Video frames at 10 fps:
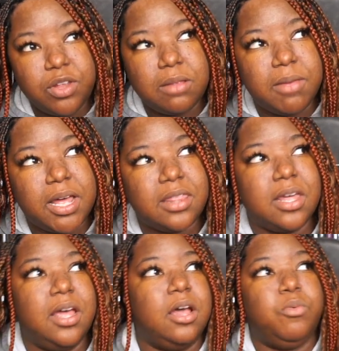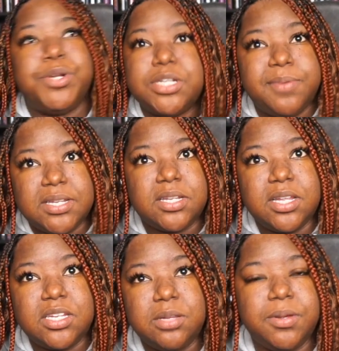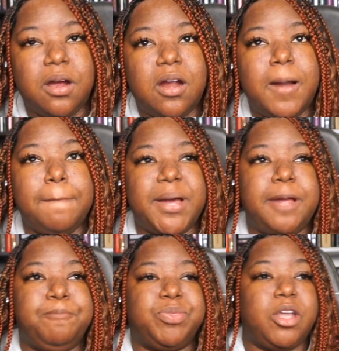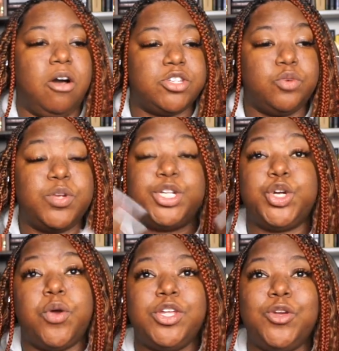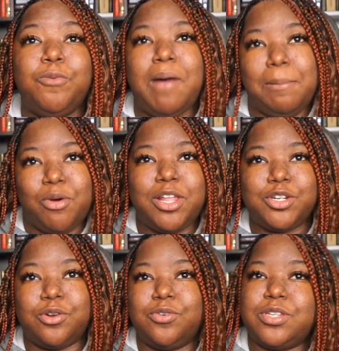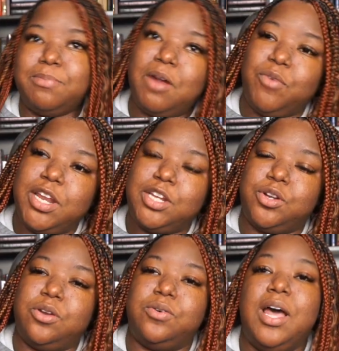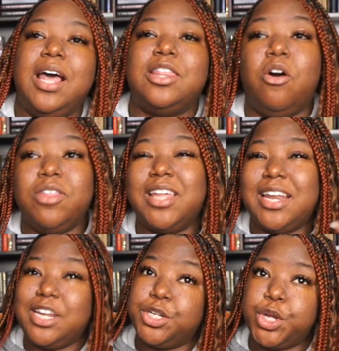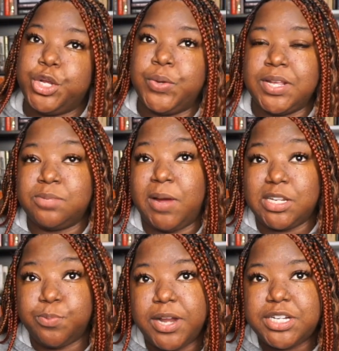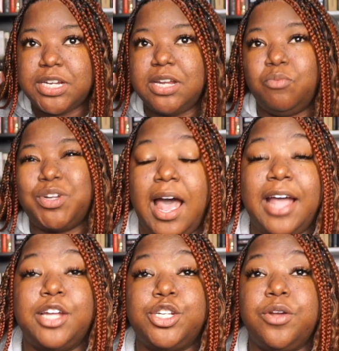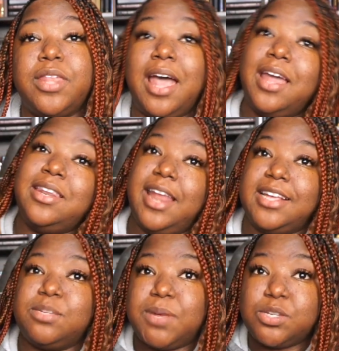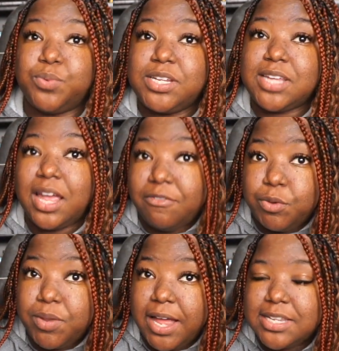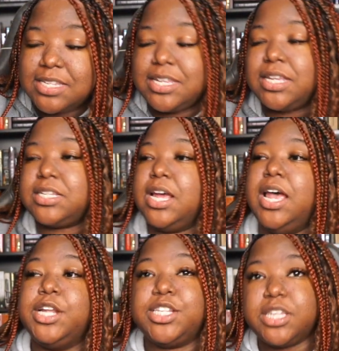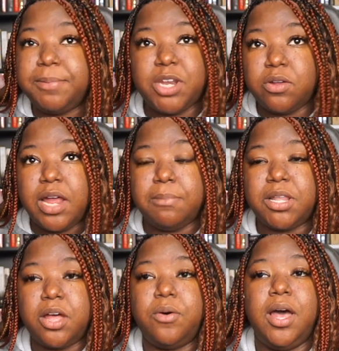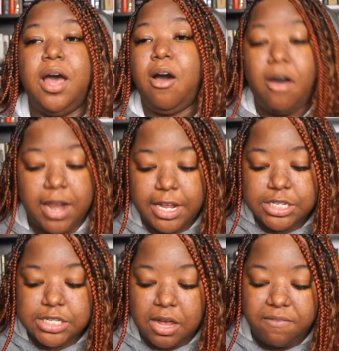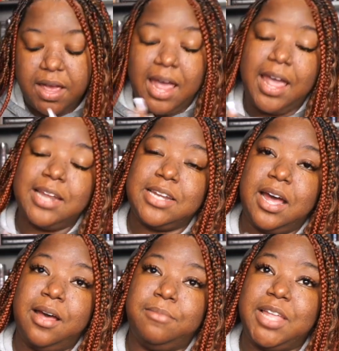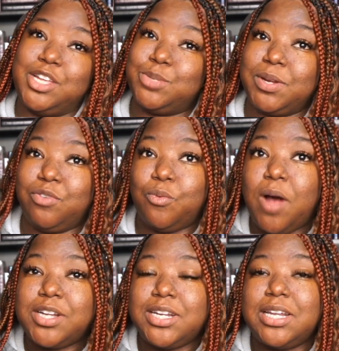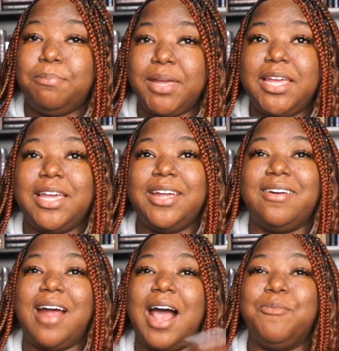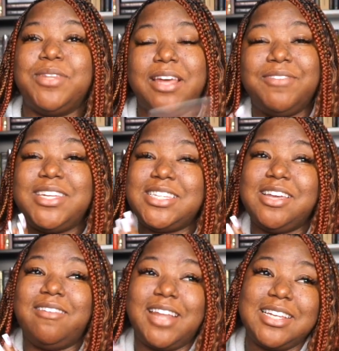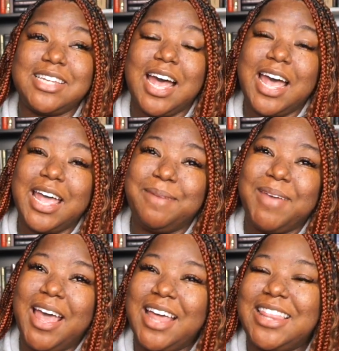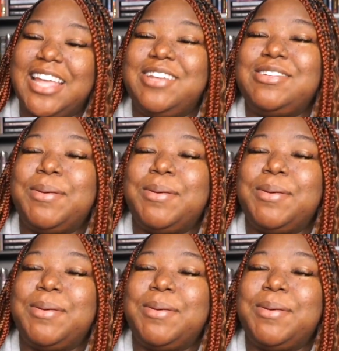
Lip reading: the month, which is basically a TBR, but also with showing you my bullet journals and my reading journal. The only thing I didn't show you is my spreadsheet, which I can show you that in next month's reset if you would like to see it. Just let me know down below, all that good stuff. And thank you so much for watching and being here. I will definitely see y'all next time. Thank you so